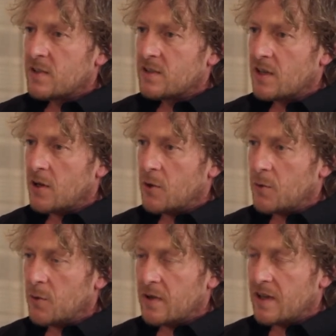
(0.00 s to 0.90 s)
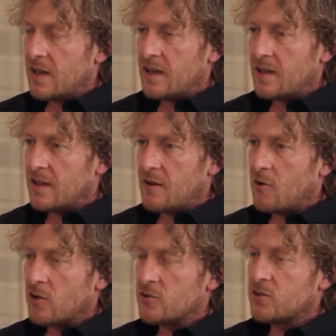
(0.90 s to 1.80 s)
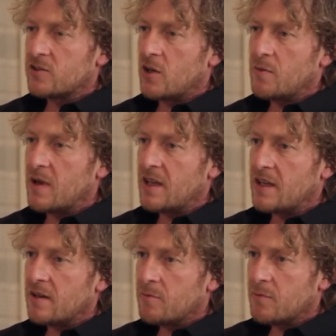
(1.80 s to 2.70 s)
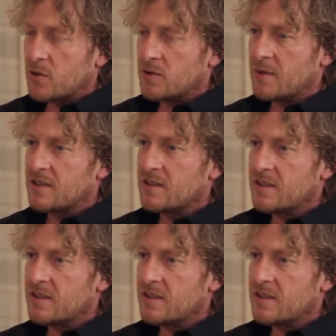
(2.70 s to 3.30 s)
So there are just so many possibilities.